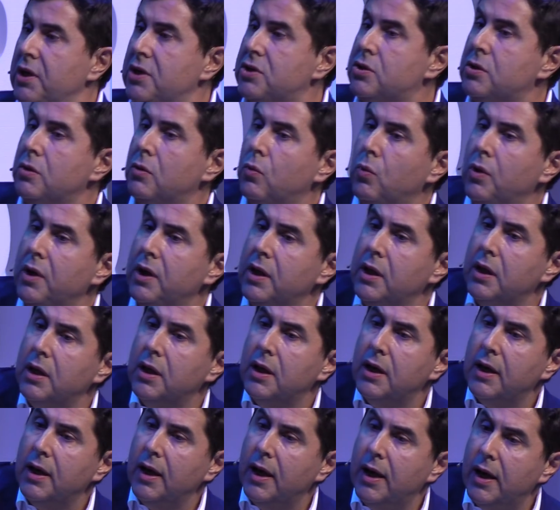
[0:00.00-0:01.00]
is
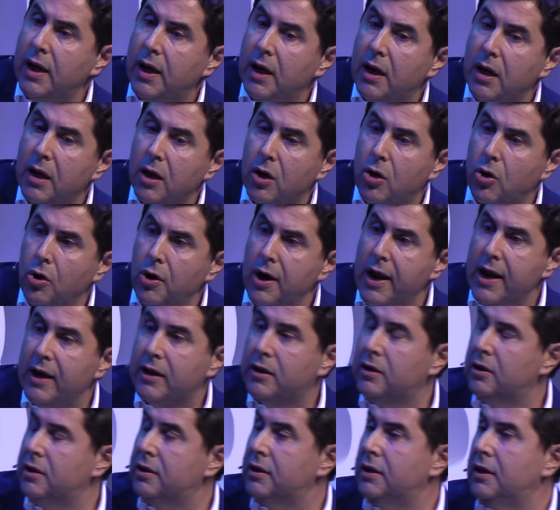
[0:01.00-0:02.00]
we
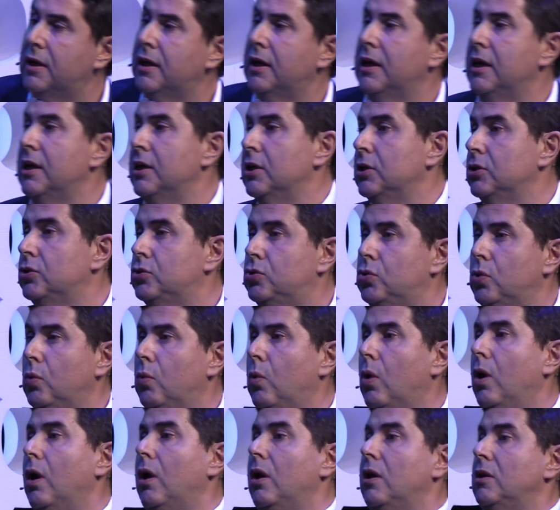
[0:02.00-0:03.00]
connect 2
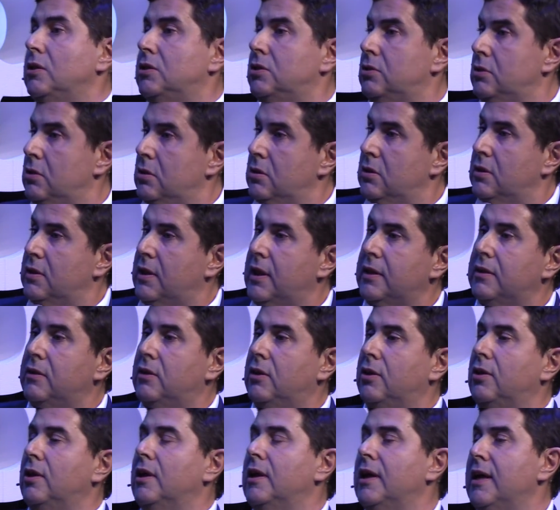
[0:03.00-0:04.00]
worlds
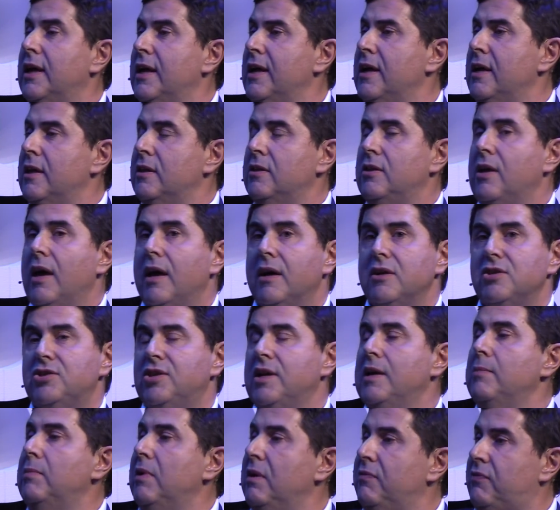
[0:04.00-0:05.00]
that they are
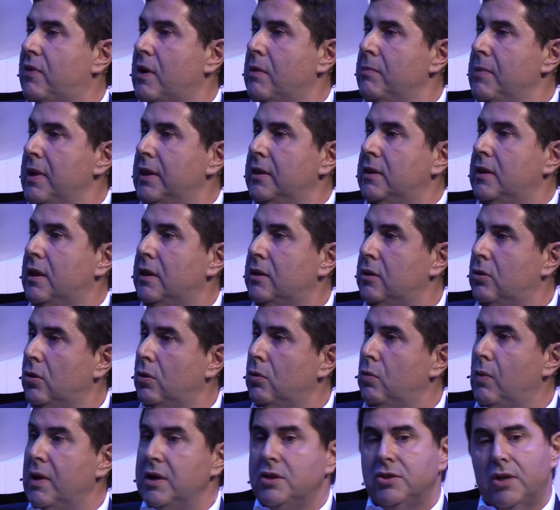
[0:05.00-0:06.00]
extremely fragmented.
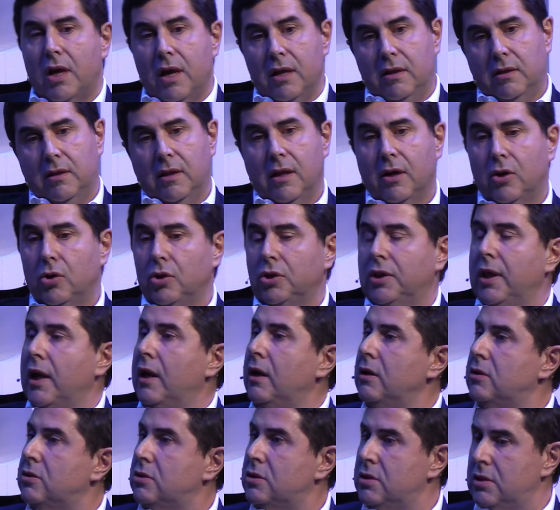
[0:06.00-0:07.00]
On one side, the
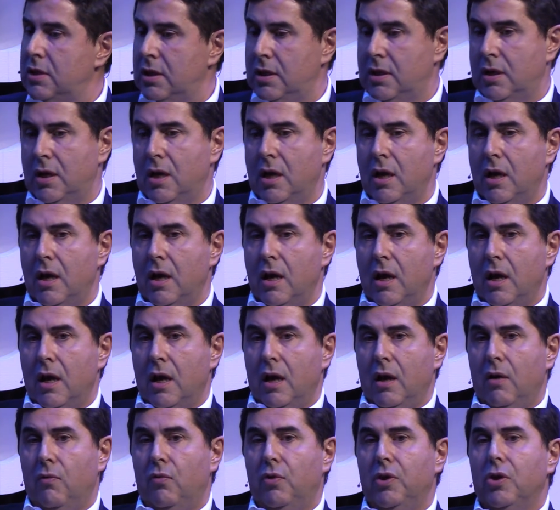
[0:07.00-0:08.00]
hotels,
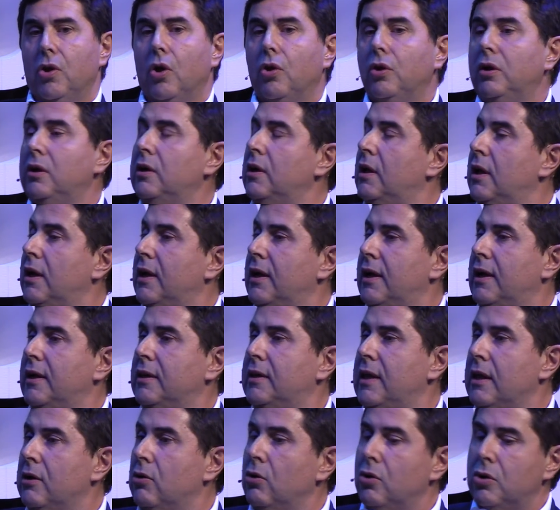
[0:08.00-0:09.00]
if we
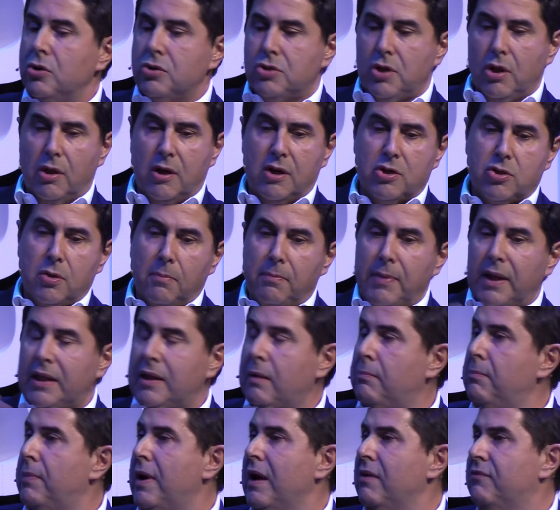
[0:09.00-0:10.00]
don't take into consideration
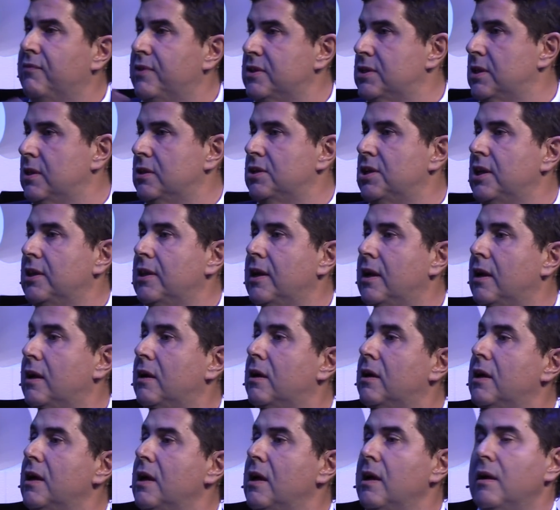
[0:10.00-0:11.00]
bed and breakfast,
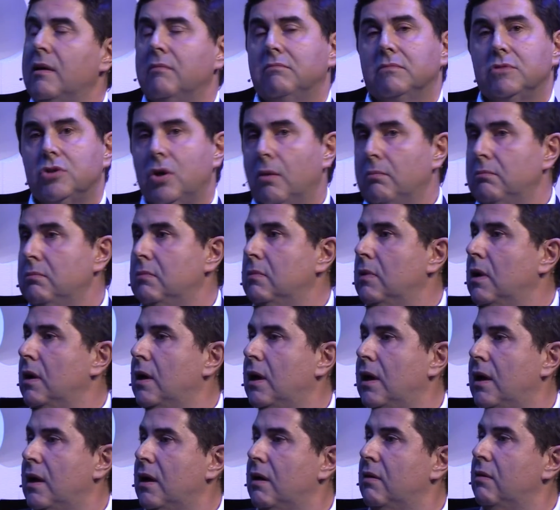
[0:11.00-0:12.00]
etc., some
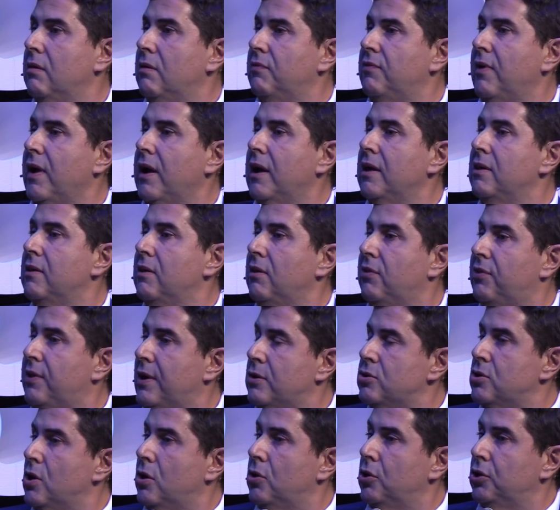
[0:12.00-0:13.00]

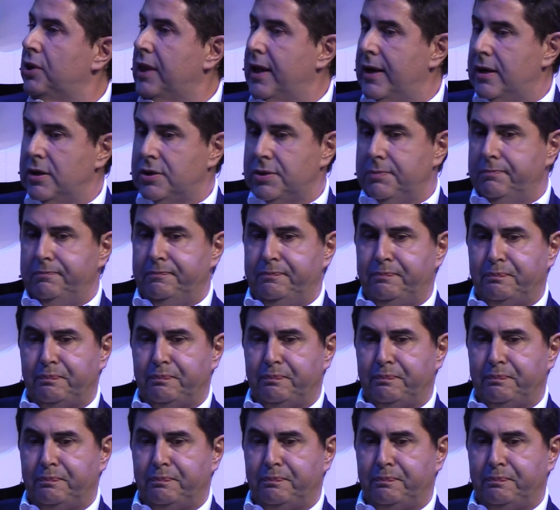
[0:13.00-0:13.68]
500,000 hotels.